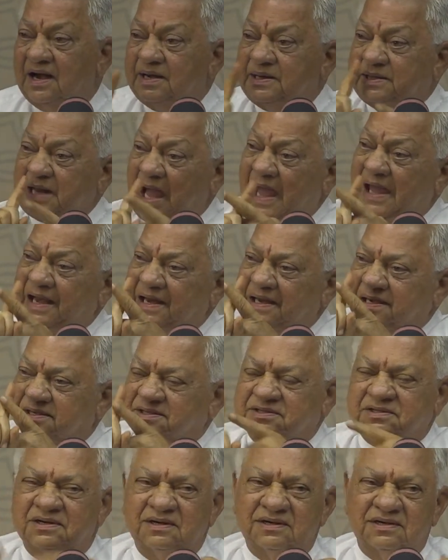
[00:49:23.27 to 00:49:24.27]

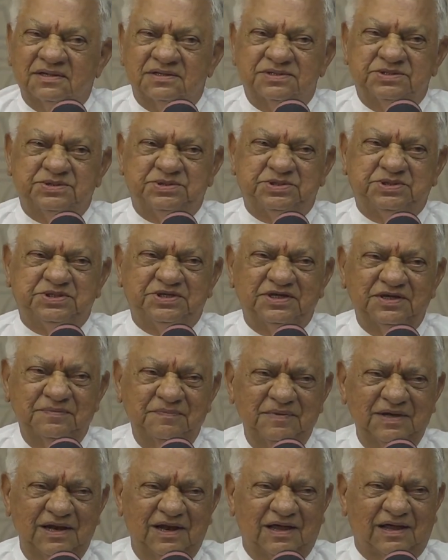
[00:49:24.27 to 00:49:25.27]
Direct.
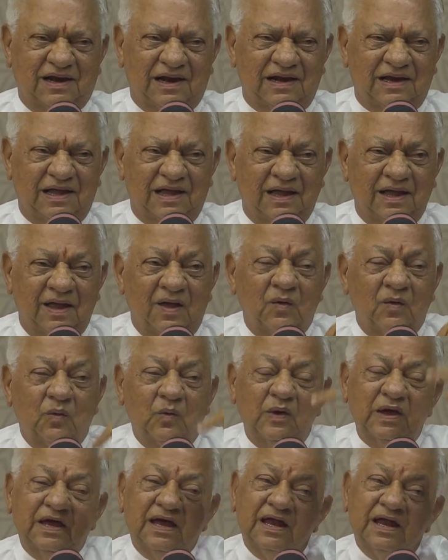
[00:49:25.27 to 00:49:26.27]
Similarly,
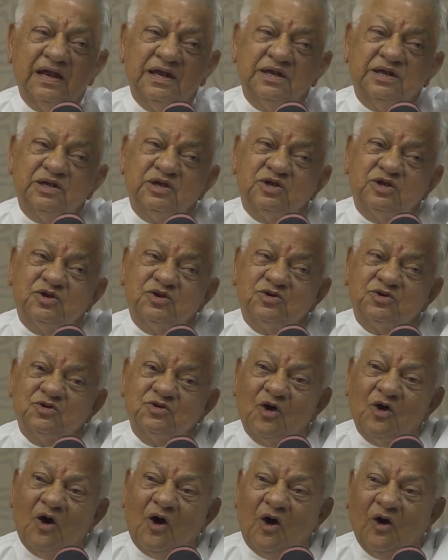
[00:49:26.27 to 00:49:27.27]
we can
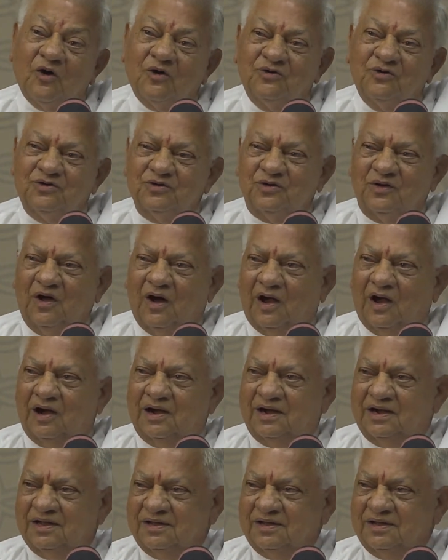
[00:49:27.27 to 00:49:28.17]
talk to God.